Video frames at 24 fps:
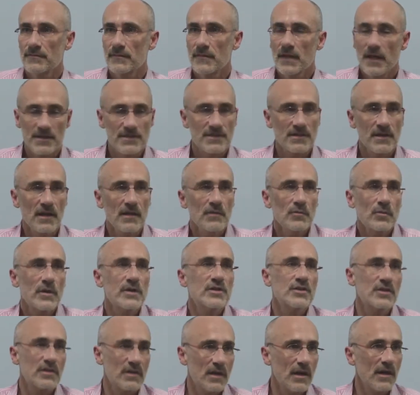It's not
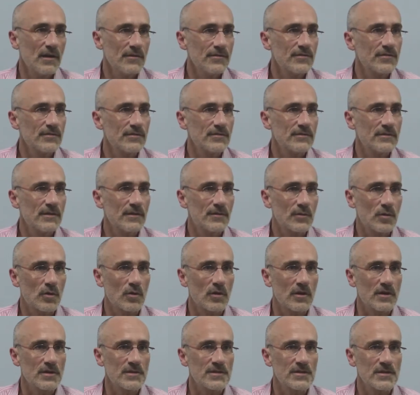rich enough, of
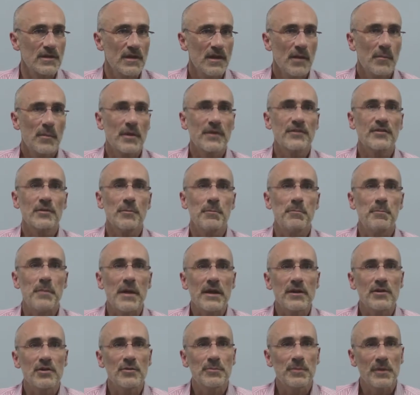course, but it's a
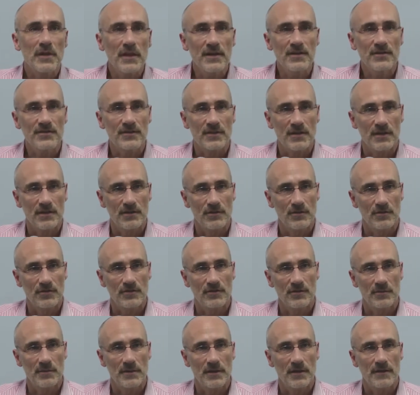better place than it used
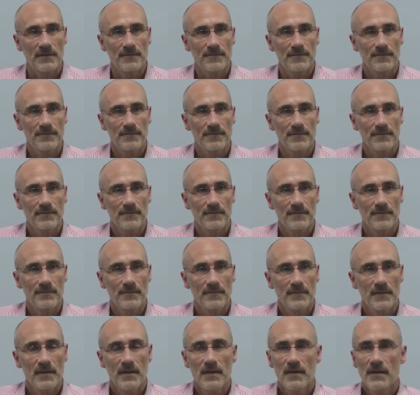to be.
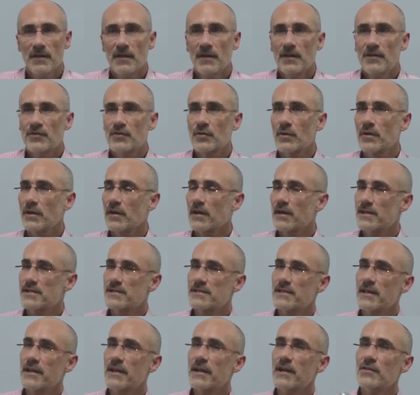So I
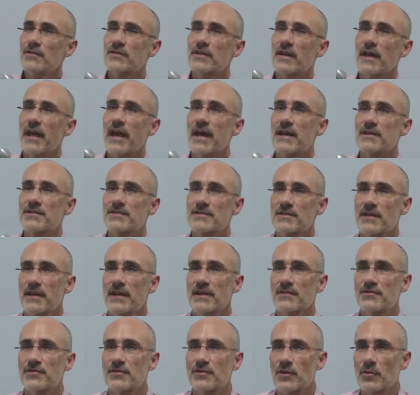set out to
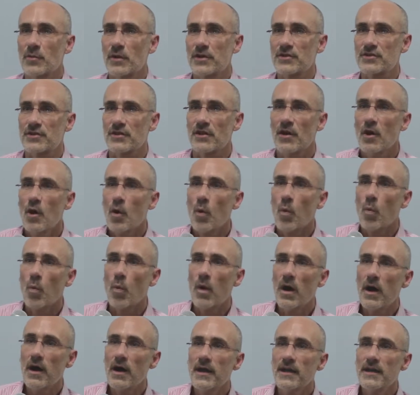answer the question,
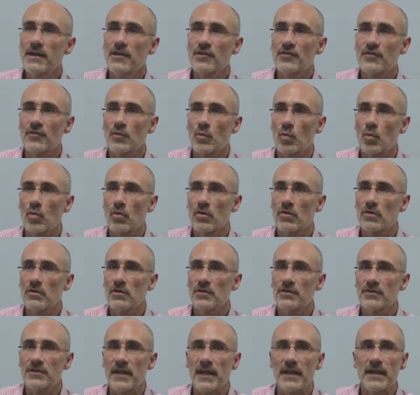why is the
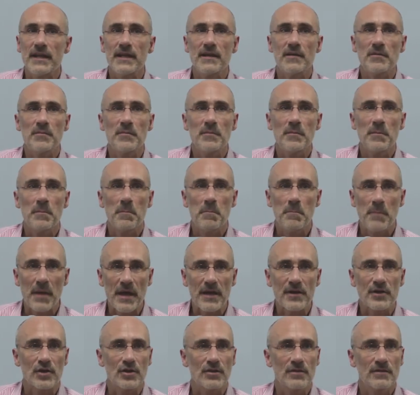world getting
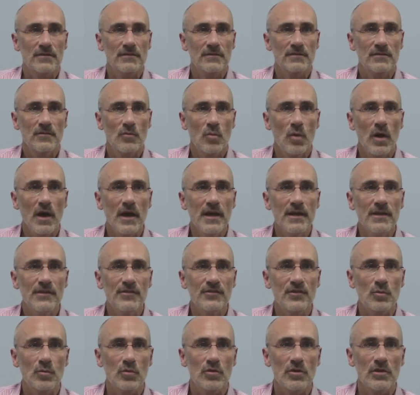better? Why
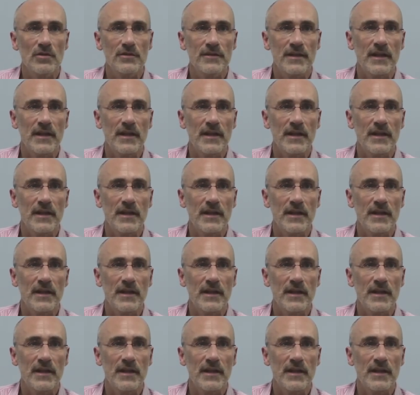is the world